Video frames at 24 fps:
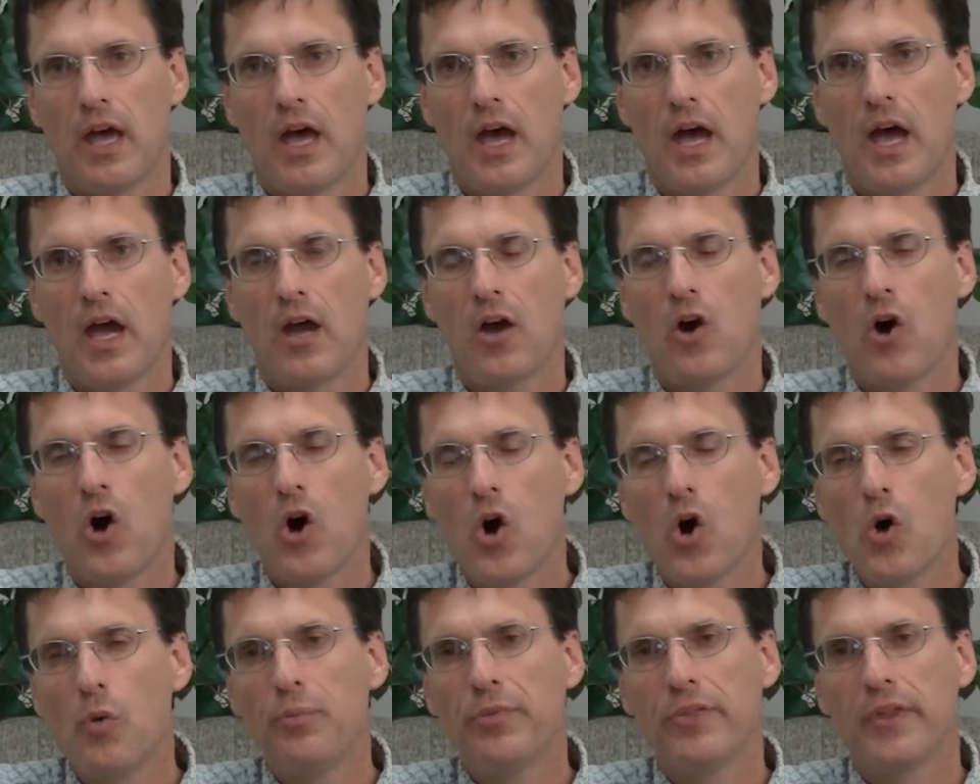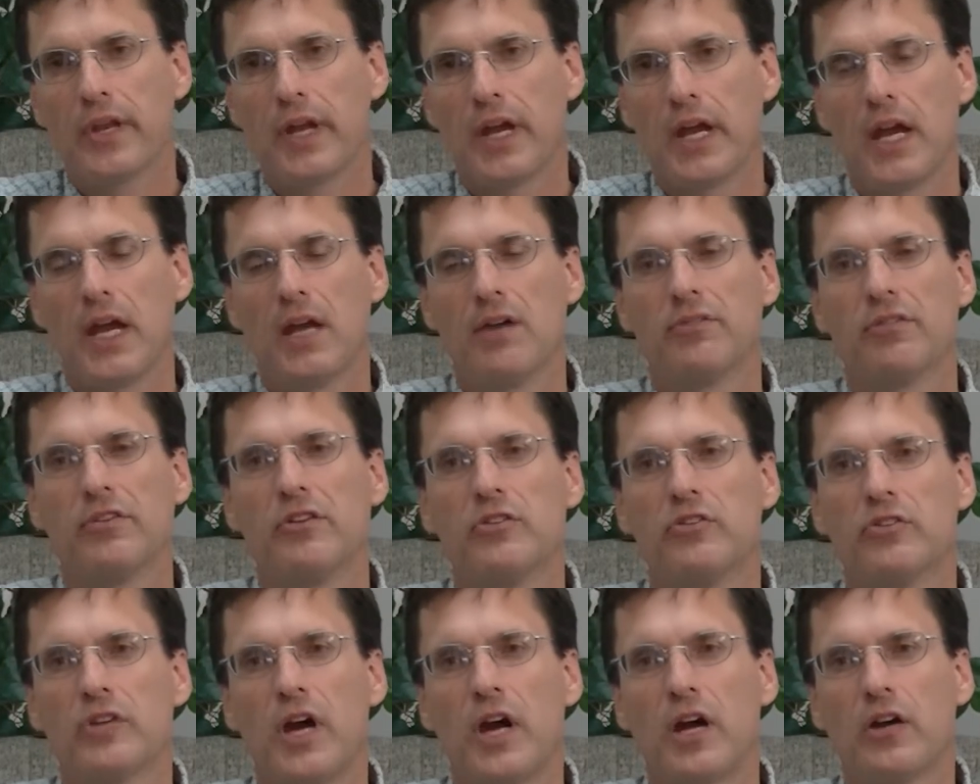I hope that I have a
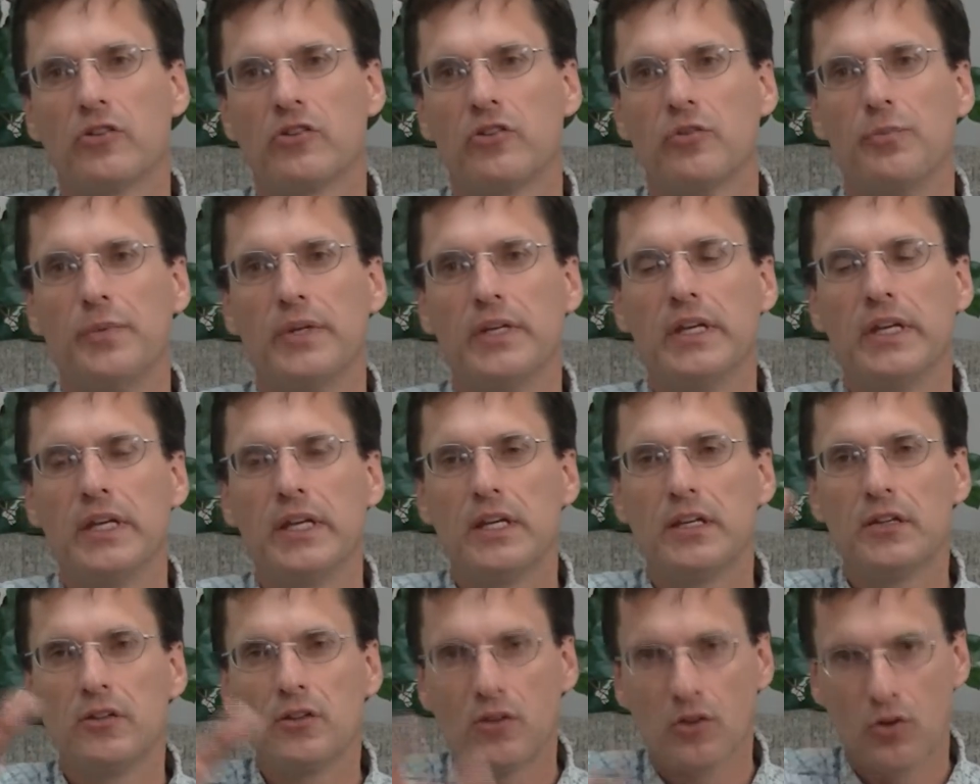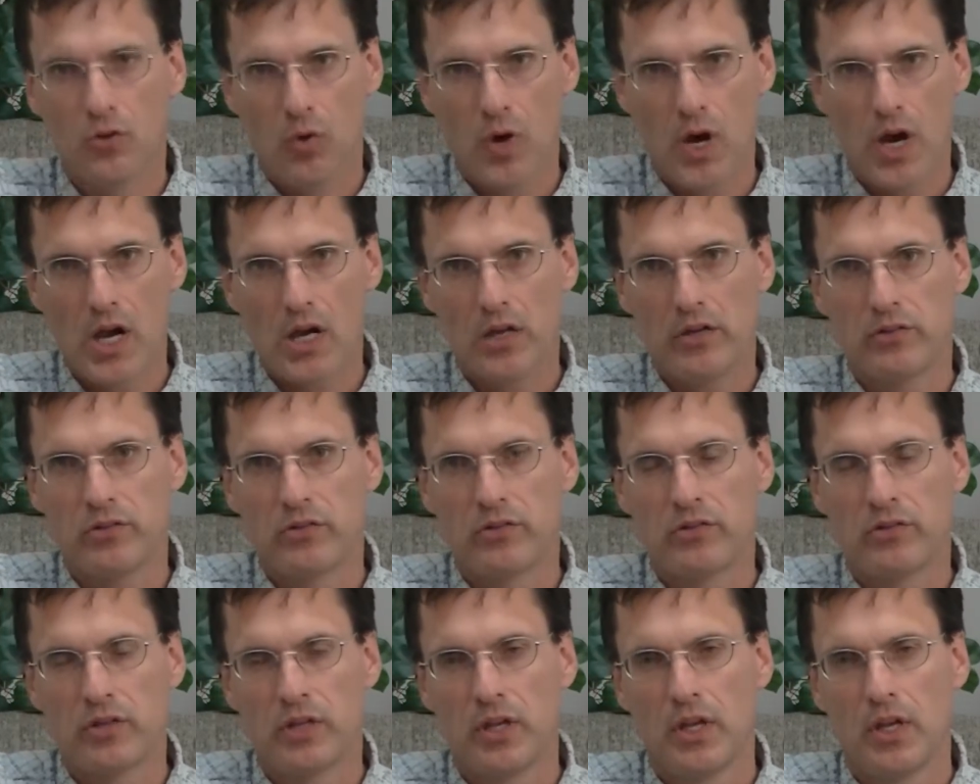desire to be in
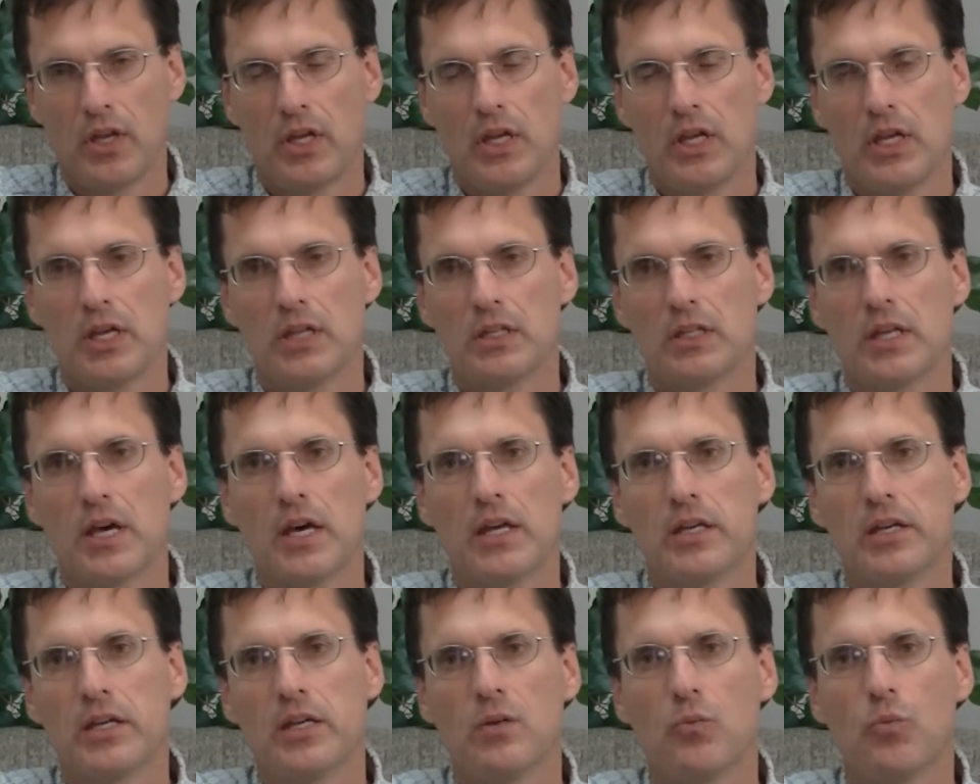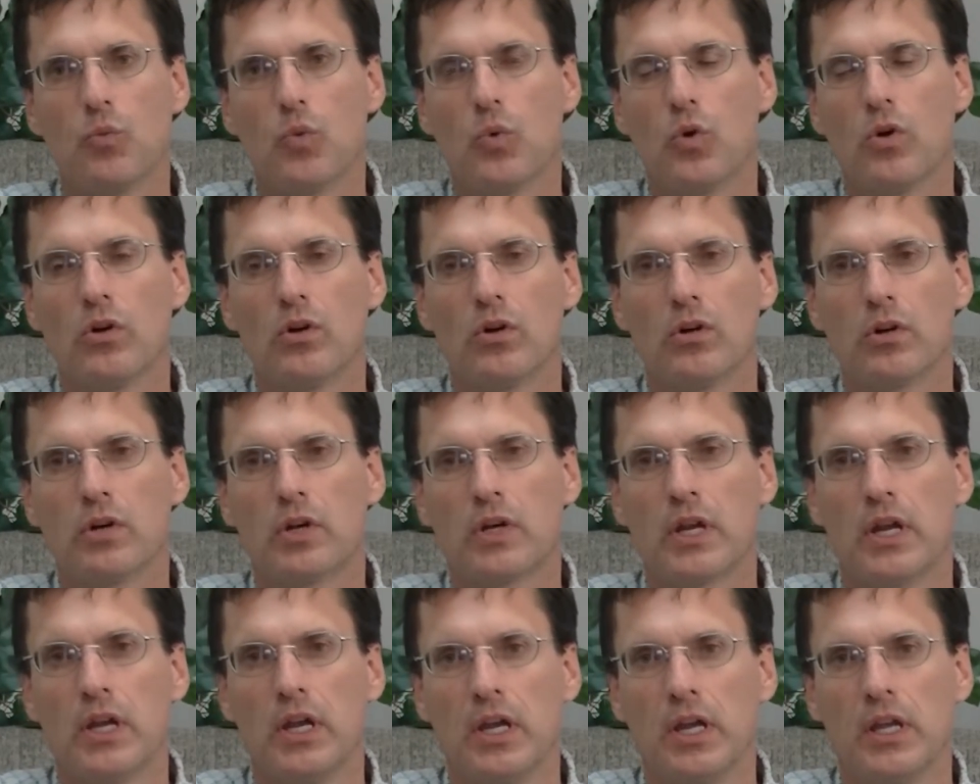Christ and let Him work